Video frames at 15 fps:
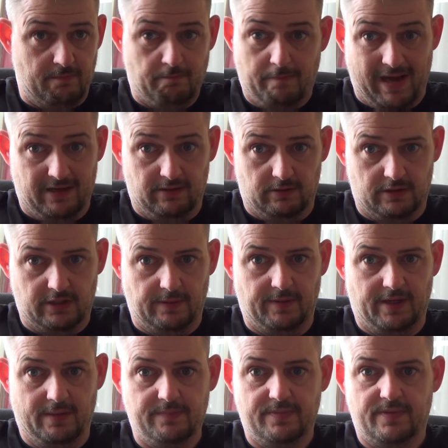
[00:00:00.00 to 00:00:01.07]
battle
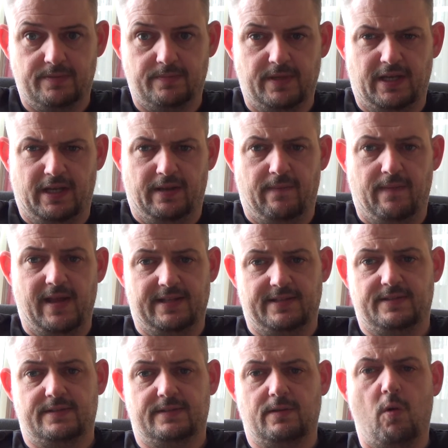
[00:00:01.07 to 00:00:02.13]
coming up, and
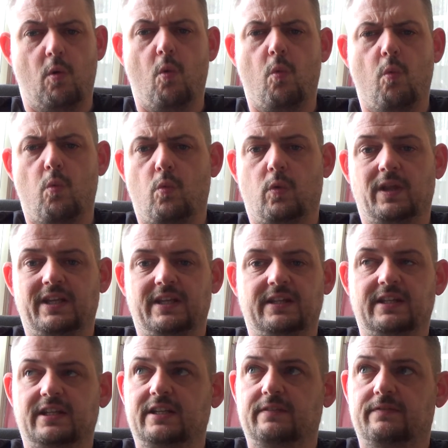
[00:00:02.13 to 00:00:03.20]
that's only
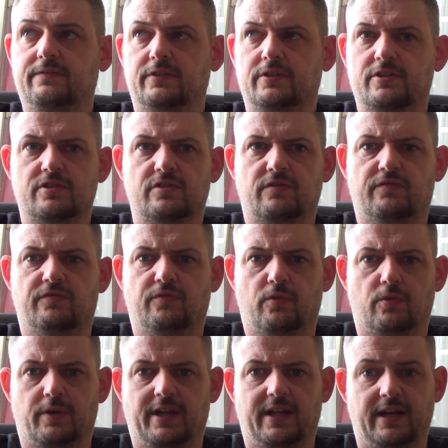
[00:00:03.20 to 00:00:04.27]
the first
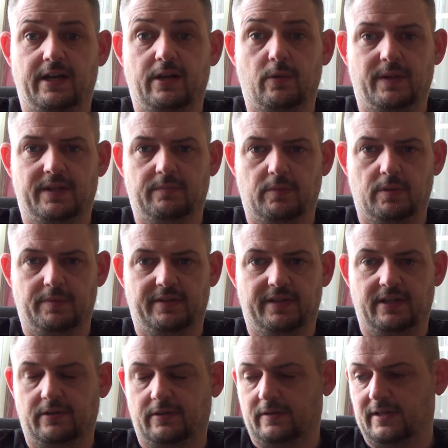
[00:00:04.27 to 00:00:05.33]
4 that I know at the moment
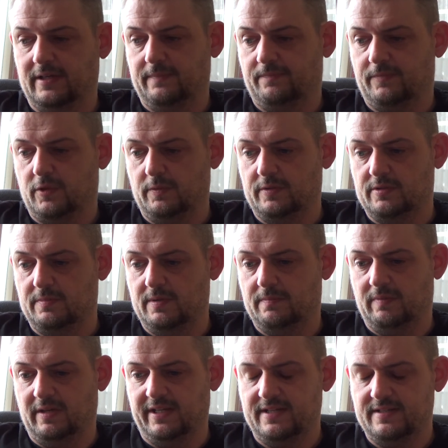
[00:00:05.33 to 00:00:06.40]
that are going to be
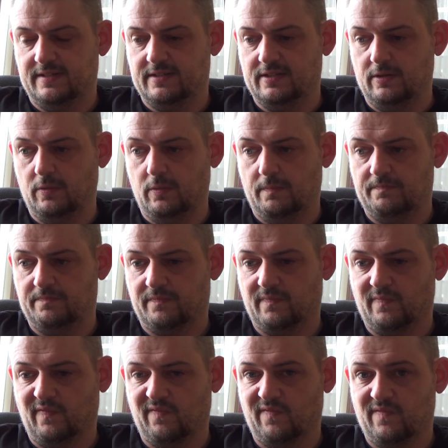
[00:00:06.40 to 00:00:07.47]
played. So
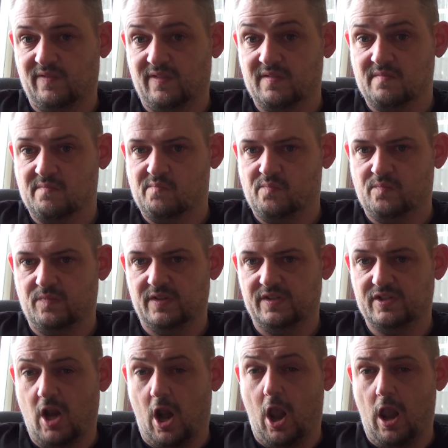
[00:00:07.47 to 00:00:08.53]

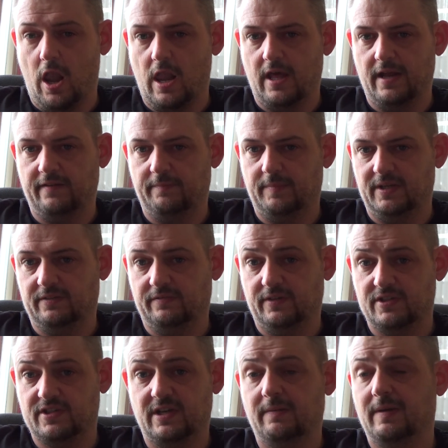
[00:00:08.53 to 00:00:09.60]
it's a lot of painted
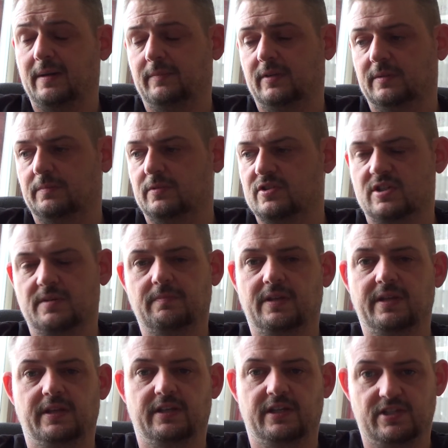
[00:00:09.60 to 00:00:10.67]
figures. Now I'm not personally
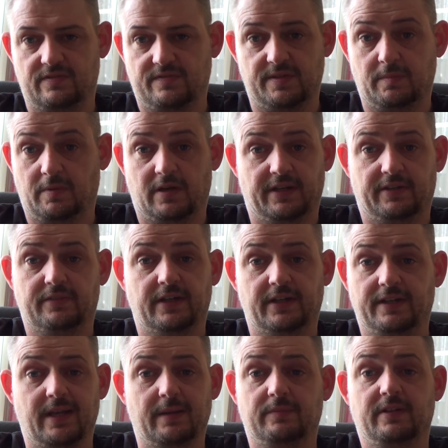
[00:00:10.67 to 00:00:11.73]
playing in Age of Sigmar. I tried
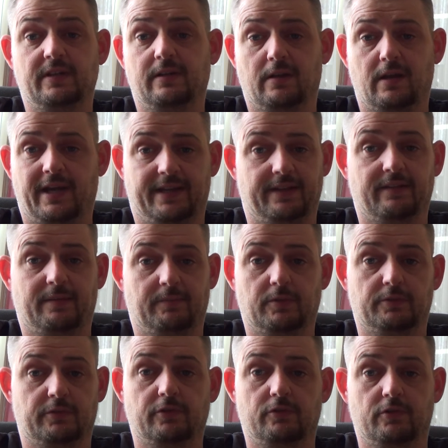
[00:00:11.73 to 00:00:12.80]
the game, didn't like it. I'm
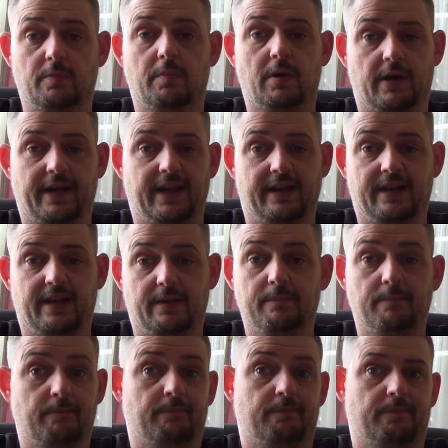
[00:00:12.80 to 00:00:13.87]
going to do the bar that day.
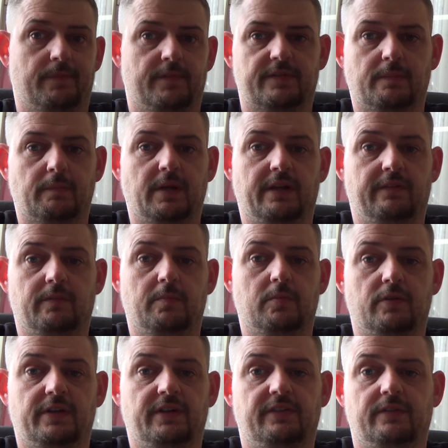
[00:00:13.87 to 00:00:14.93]
Somebody on the
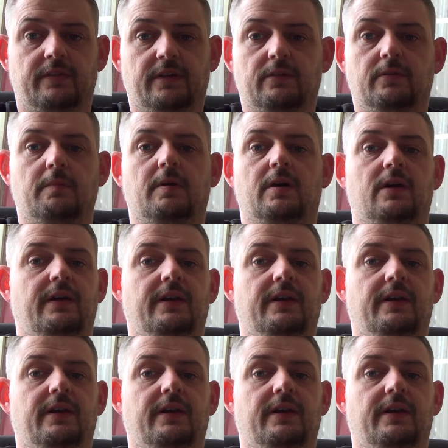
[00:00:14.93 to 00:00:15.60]
board needs to do the bar